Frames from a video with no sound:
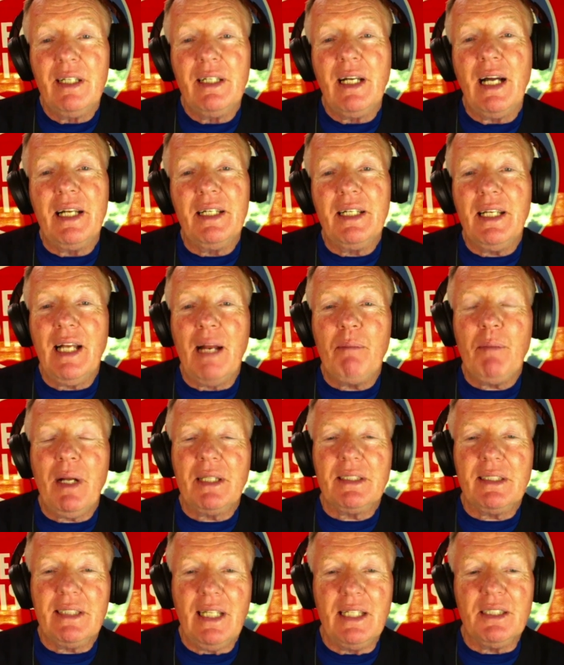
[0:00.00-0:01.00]
And again, I'm not
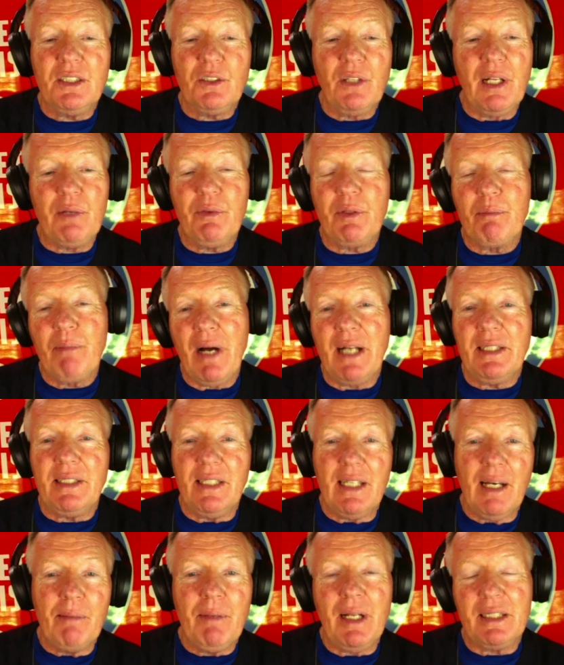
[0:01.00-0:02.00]
saying, so like with Monty,
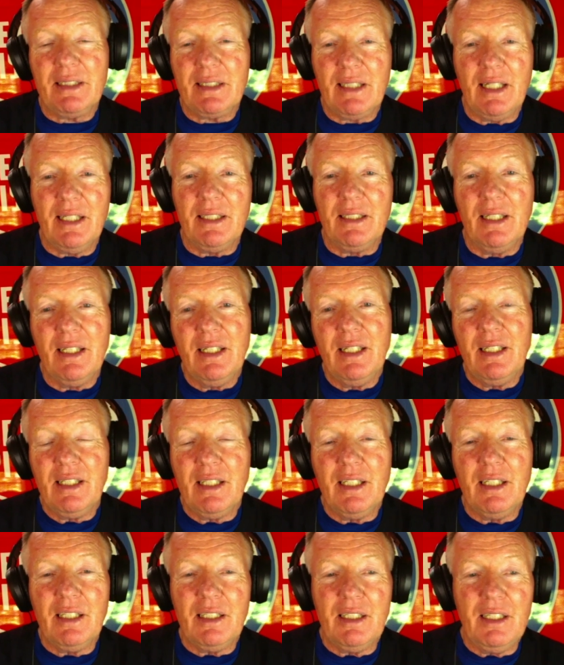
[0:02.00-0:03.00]
I'm not saying
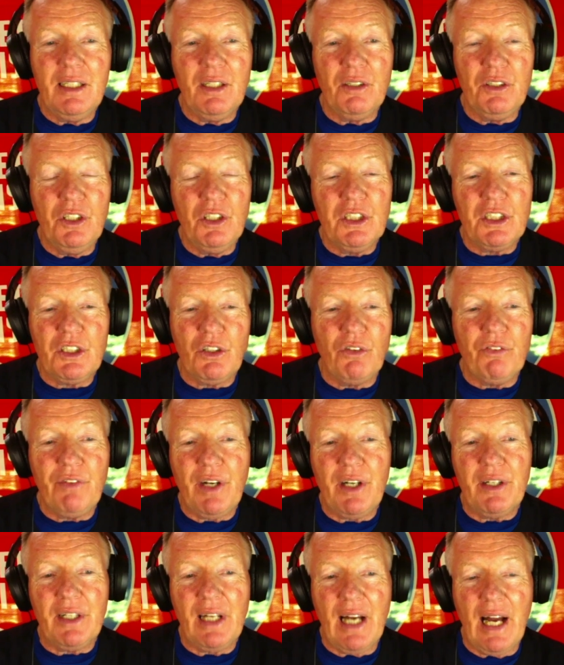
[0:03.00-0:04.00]
that you just don't
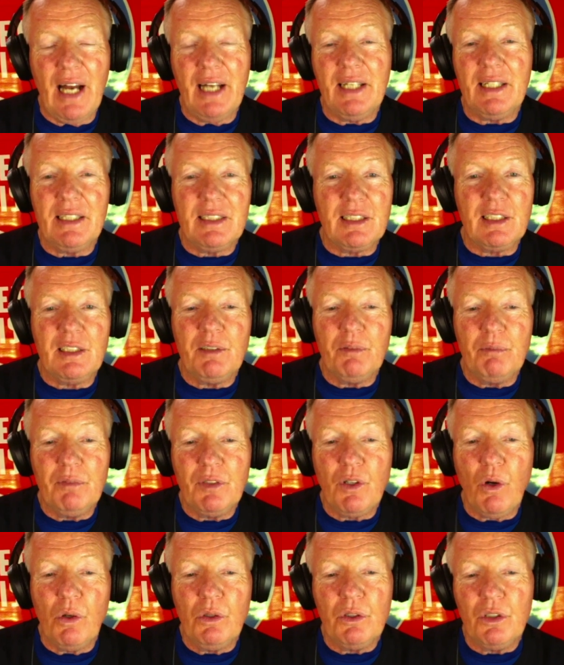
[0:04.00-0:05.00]
fire a guy because
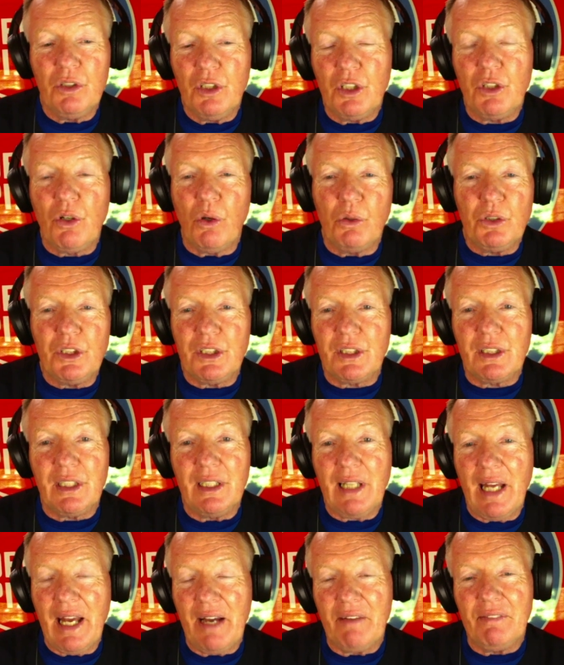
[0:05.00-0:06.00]
good coaches can
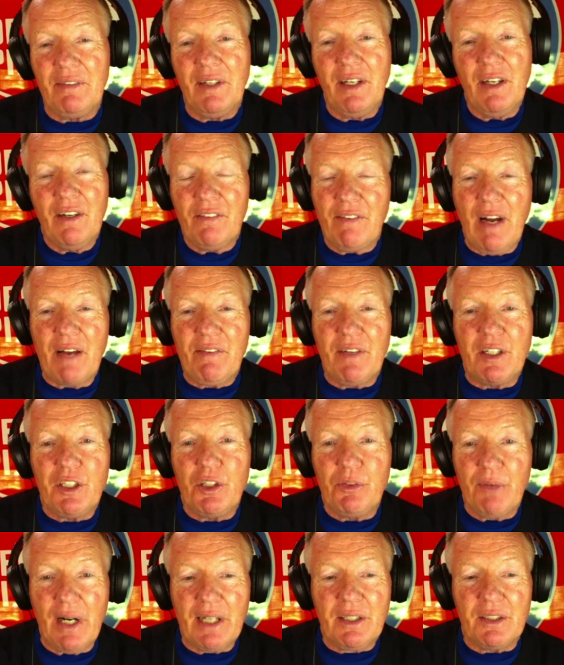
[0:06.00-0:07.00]
have 500
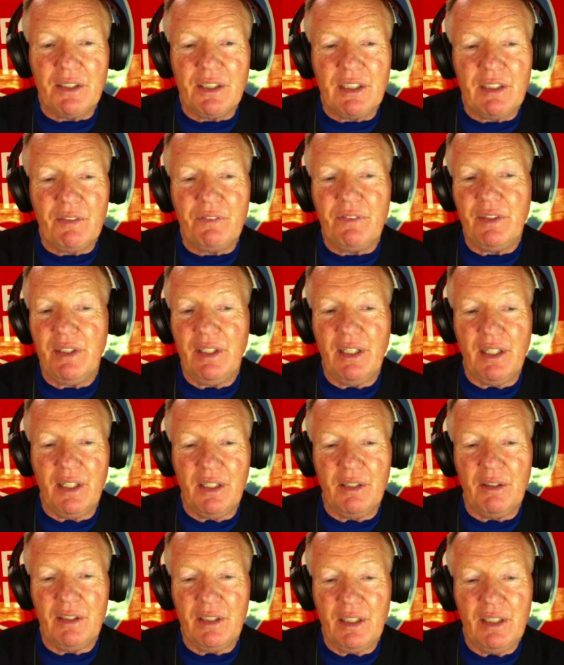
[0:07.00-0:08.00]
records if
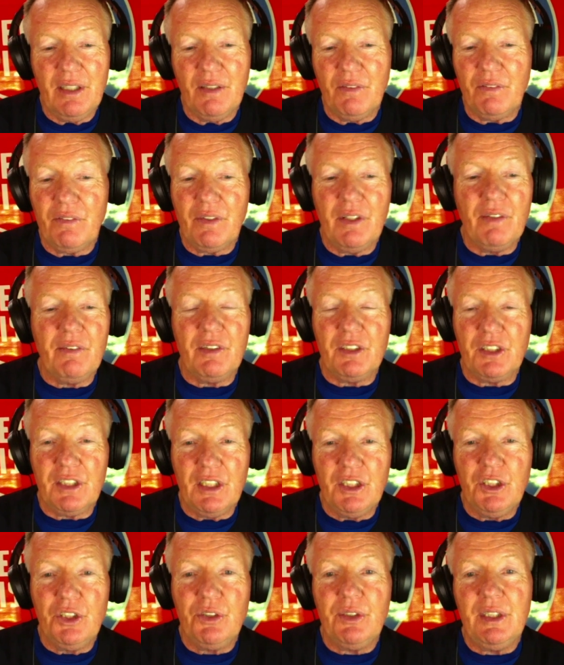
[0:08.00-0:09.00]
there's
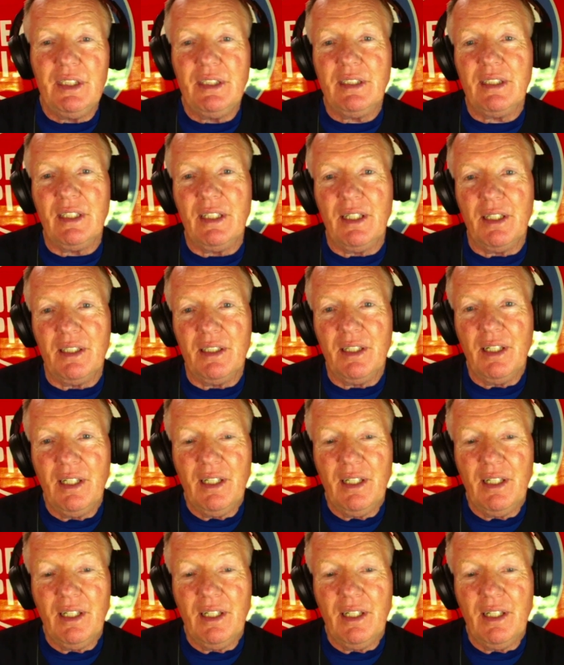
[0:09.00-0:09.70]
injuries and their